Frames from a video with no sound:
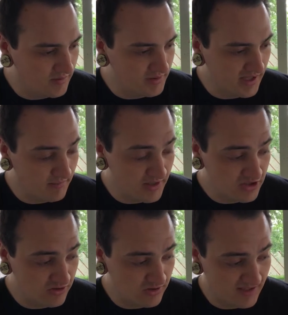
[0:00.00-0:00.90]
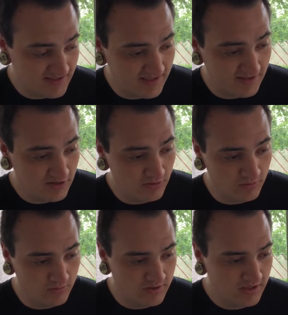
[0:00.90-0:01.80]
But yeah, make sure you guys stay
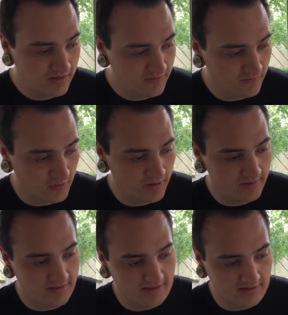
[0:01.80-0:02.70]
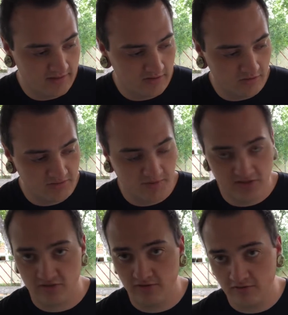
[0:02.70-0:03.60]
tuned for the
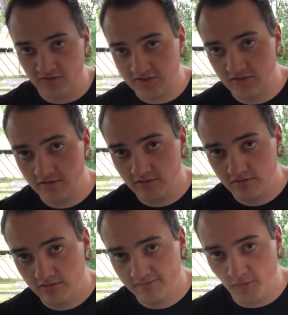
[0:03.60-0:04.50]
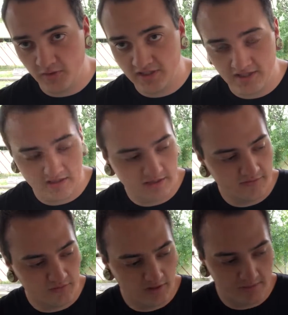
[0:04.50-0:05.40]
Ghostbusters 4K
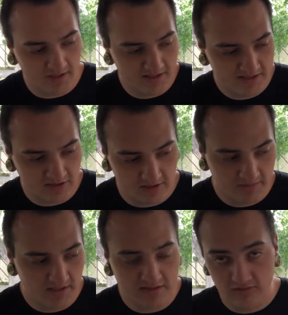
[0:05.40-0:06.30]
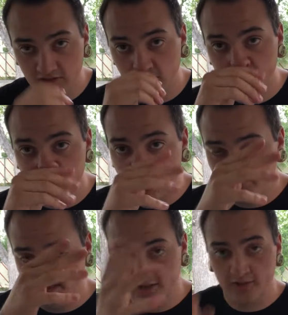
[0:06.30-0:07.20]
giveaway on my Instagram page. Link will be
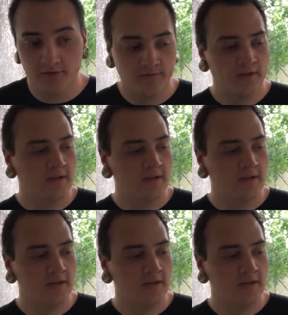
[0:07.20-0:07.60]
down below.